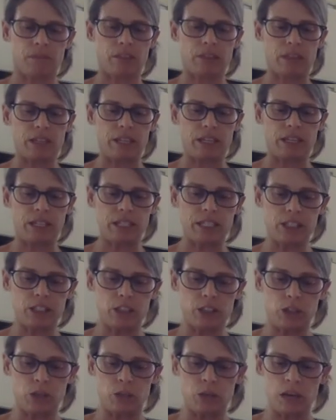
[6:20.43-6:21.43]
these
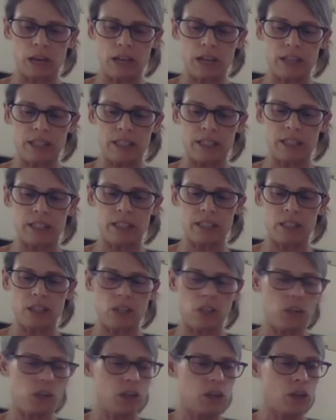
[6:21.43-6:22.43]
to us.
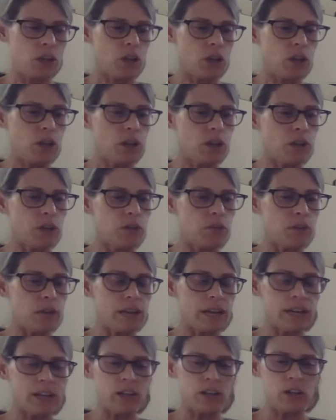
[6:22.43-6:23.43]
You
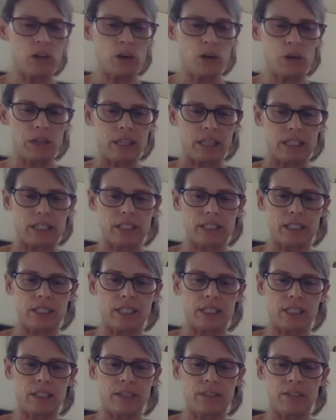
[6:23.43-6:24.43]
might notice